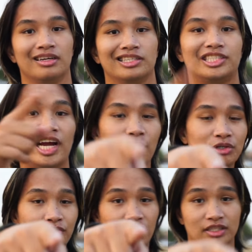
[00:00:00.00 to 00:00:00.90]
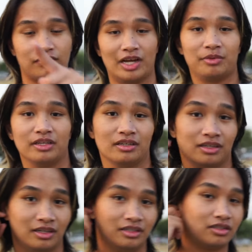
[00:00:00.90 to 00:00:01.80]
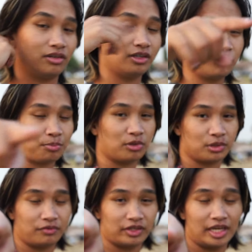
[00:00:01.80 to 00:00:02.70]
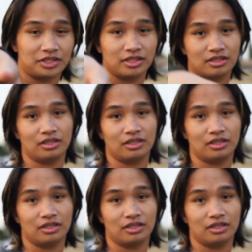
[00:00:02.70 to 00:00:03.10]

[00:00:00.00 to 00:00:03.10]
Share with your friends and family. Turn on those post notifications